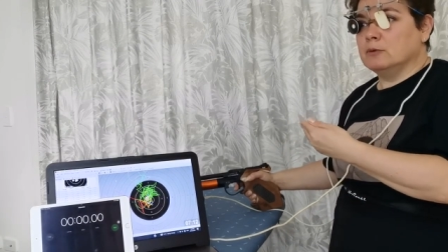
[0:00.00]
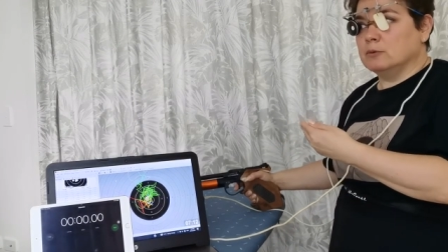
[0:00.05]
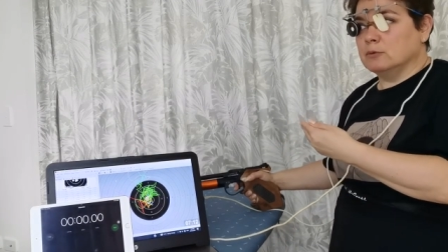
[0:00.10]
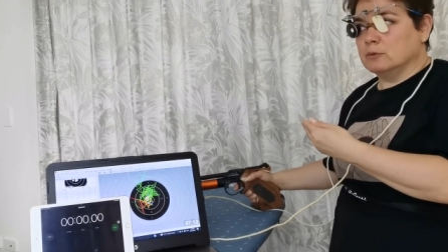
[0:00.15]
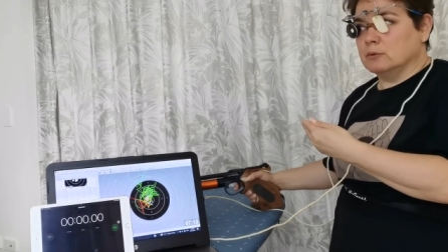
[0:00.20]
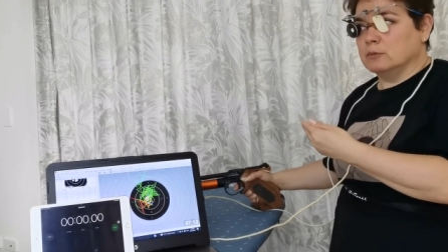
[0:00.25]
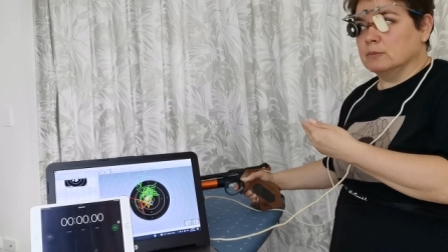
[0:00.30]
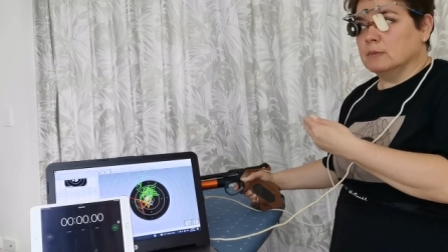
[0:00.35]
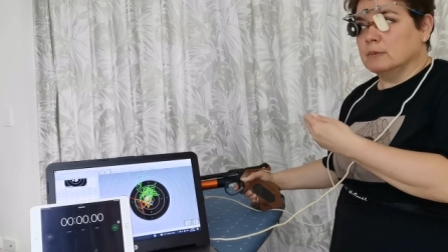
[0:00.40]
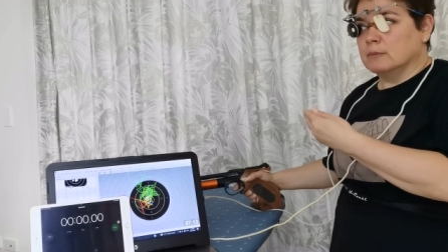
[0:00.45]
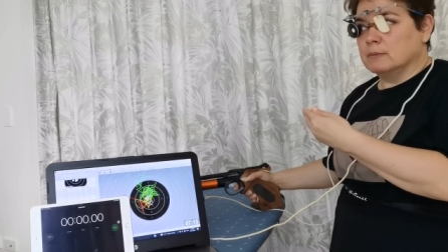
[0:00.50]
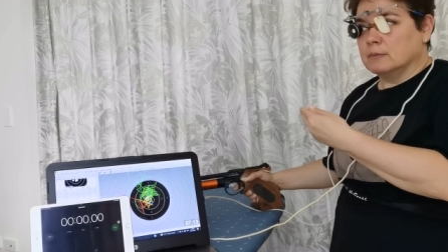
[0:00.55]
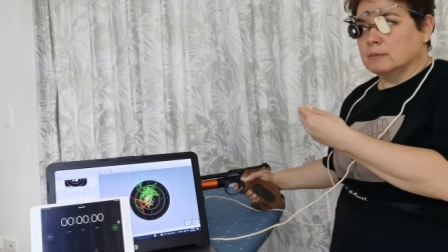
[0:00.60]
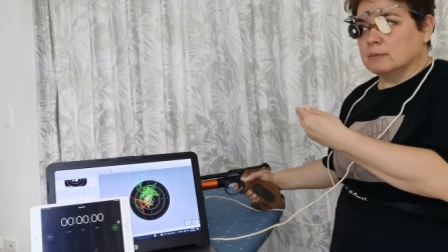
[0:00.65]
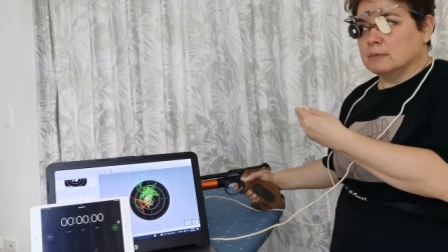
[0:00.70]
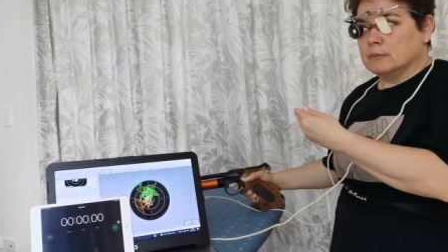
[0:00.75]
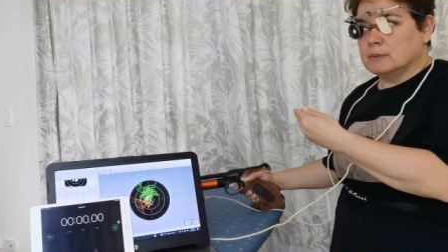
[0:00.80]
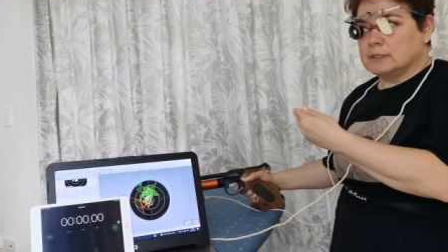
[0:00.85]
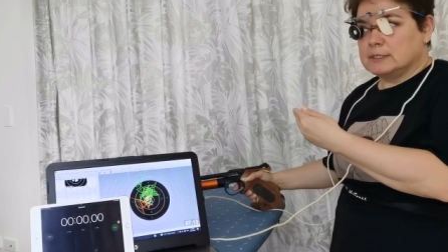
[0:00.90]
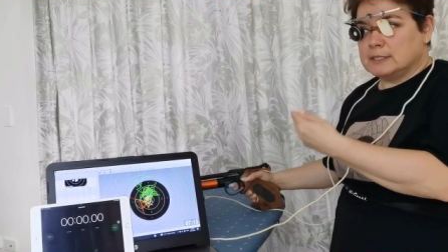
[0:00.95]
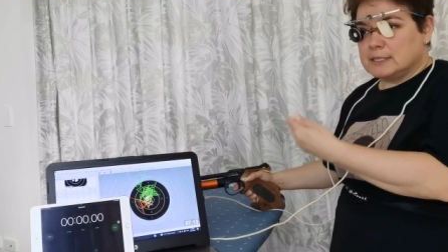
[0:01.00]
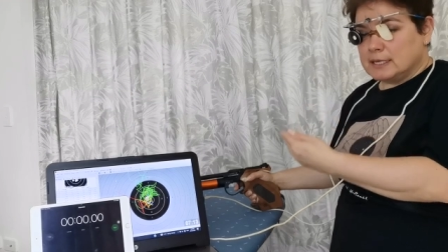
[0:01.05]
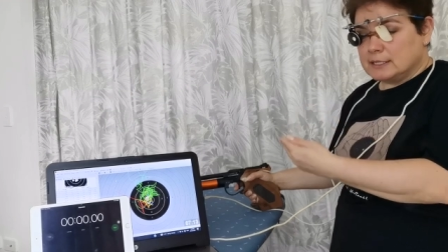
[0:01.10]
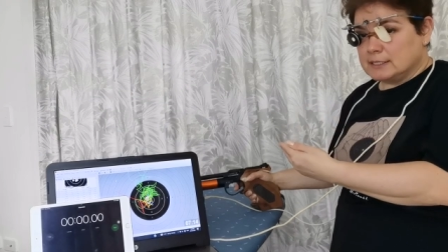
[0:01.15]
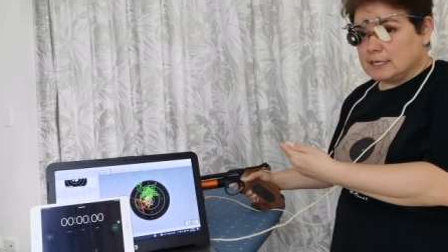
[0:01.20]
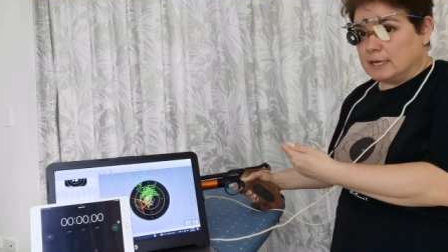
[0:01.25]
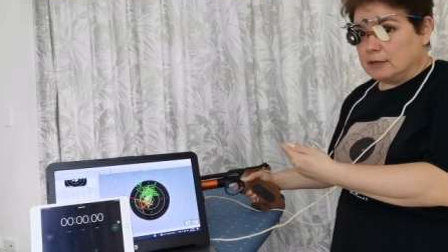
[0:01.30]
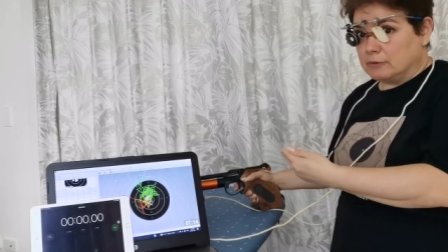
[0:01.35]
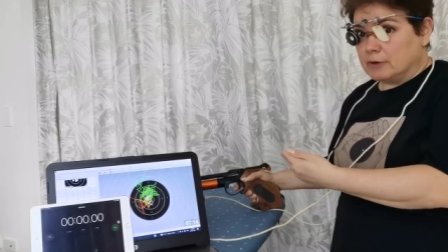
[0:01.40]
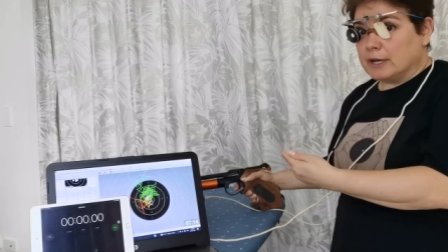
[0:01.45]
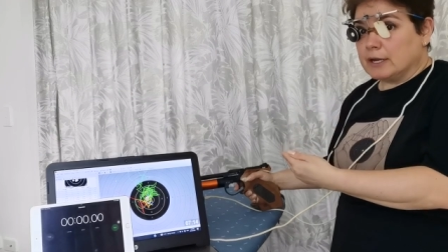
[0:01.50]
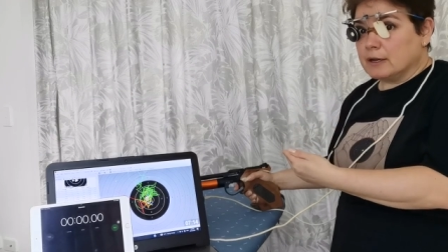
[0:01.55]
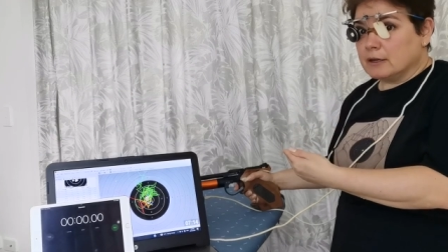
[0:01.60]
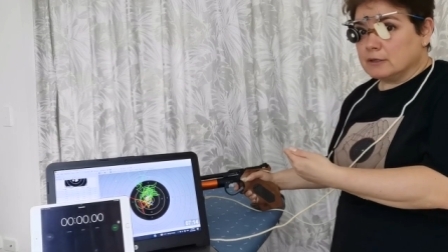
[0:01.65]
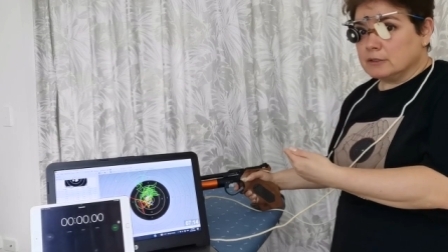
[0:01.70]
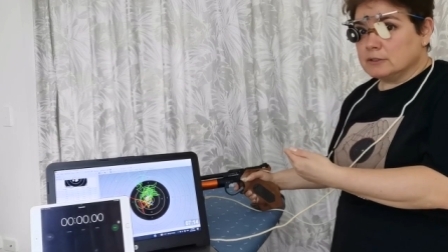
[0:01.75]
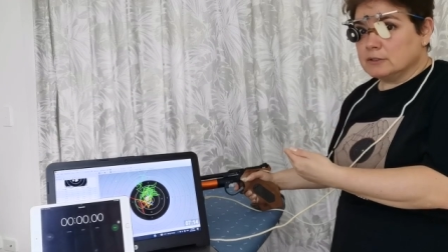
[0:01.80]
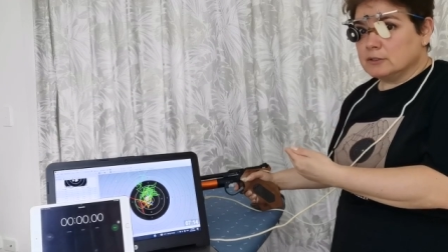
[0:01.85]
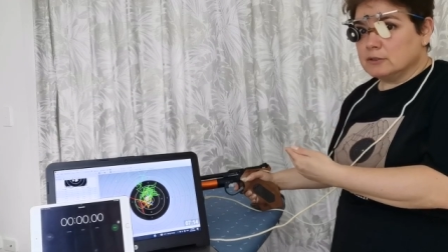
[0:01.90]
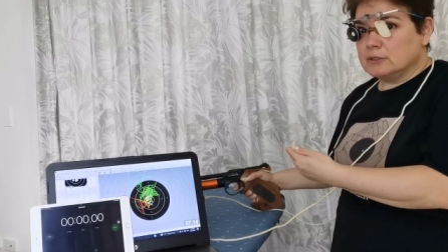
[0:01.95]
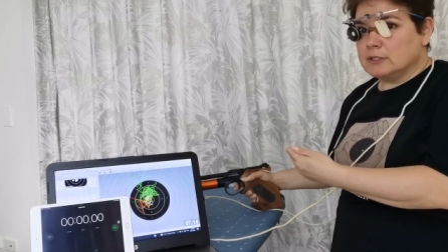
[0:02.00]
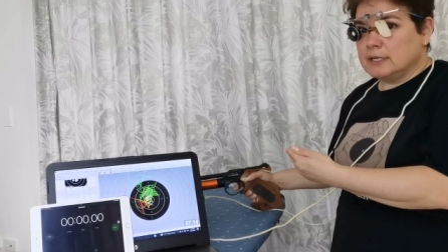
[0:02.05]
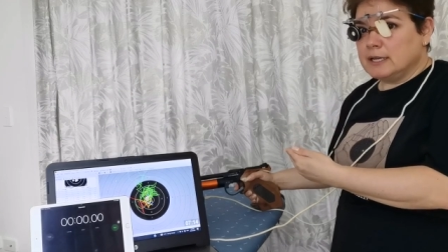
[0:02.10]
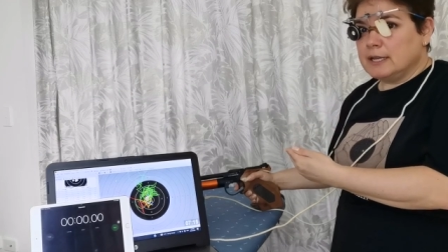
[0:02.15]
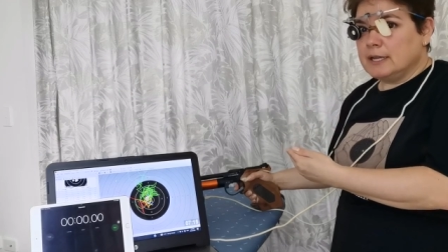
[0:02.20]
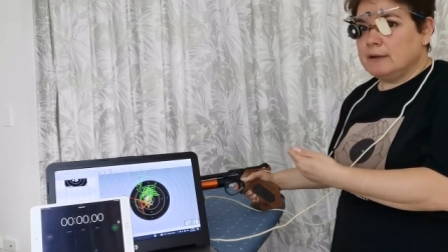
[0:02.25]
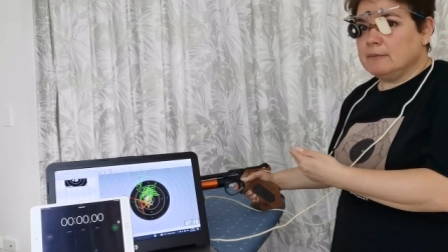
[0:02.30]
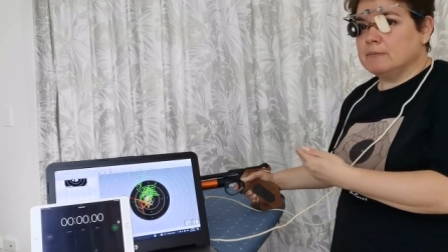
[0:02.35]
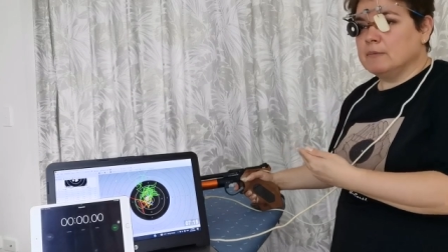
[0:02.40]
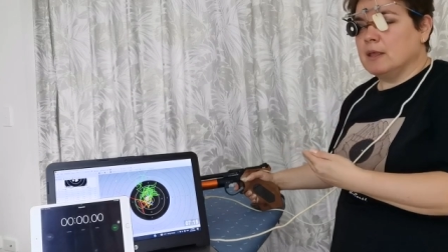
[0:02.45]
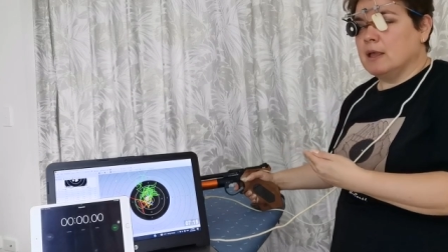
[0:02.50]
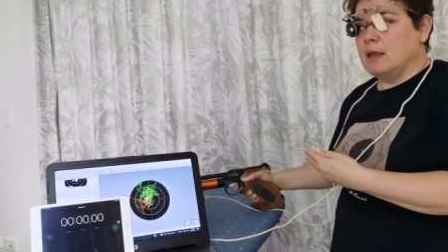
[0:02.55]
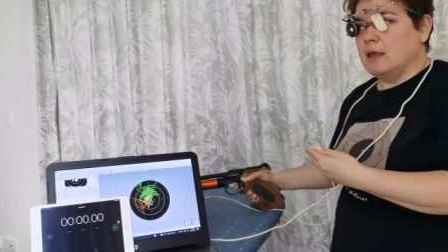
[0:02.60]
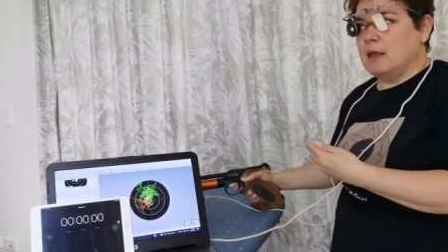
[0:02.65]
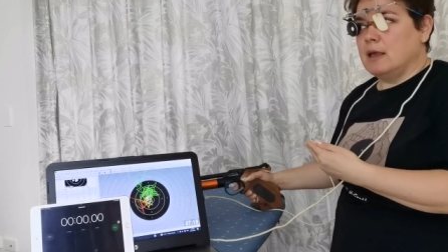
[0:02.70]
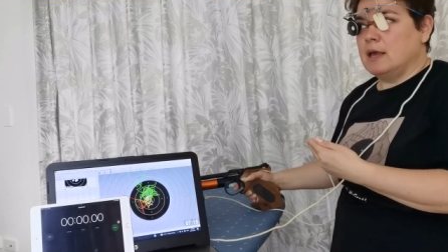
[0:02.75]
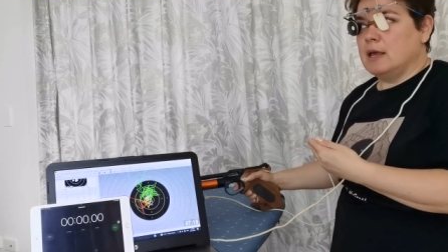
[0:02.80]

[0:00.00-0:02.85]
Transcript: You set a record today,